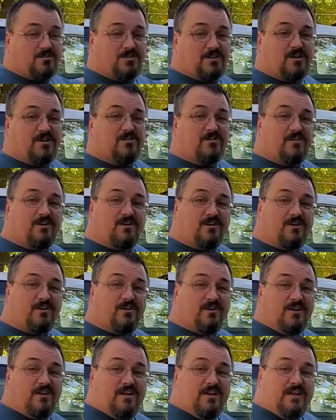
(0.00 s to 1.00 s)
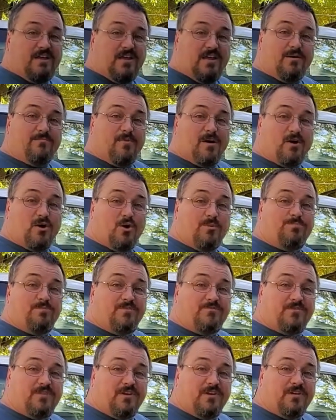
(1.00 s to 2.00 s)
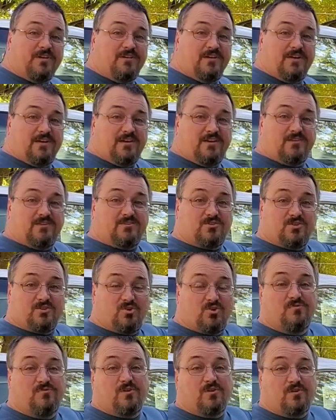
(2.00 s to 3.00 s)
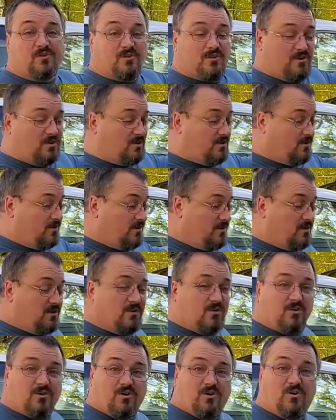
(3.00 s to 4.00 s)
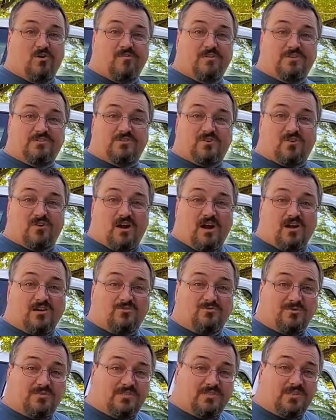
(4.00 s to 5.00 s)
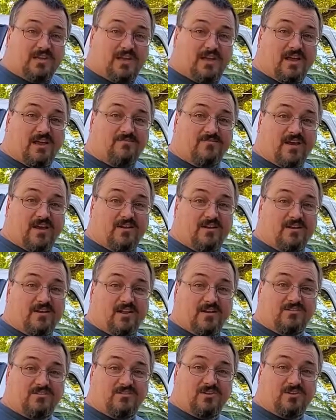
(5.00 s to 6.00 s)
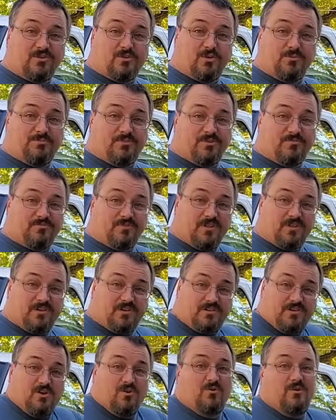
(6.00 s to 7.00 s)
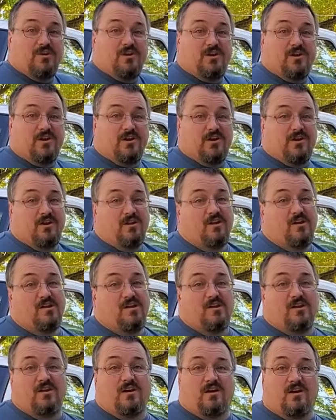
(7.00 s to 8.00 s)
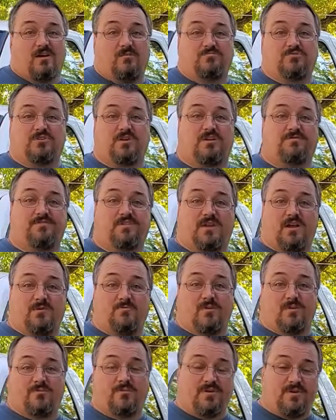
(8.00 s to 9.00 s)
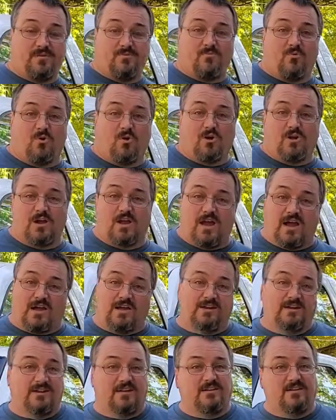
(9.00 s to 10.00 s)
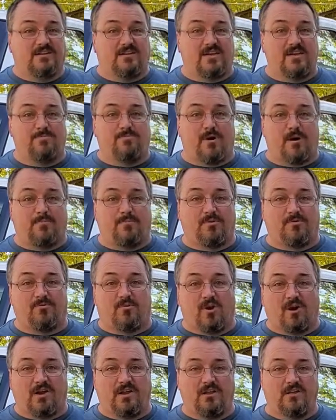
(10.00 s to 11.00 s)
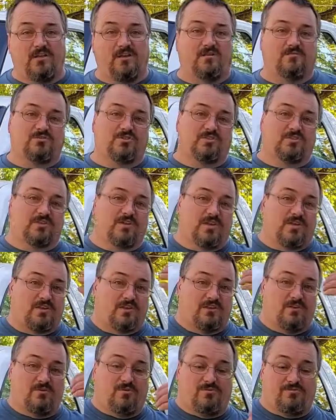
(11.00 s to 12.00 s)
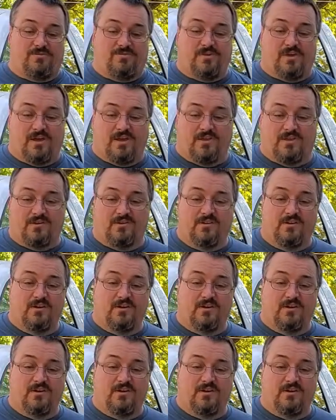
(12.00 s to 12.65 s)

here that are in my hoopty fleet, as Hoovy's Garage would say. I've got a nice little hoopty fleet going here, stuff that I'm going to be working on to keep up and running. Just like you, if you got an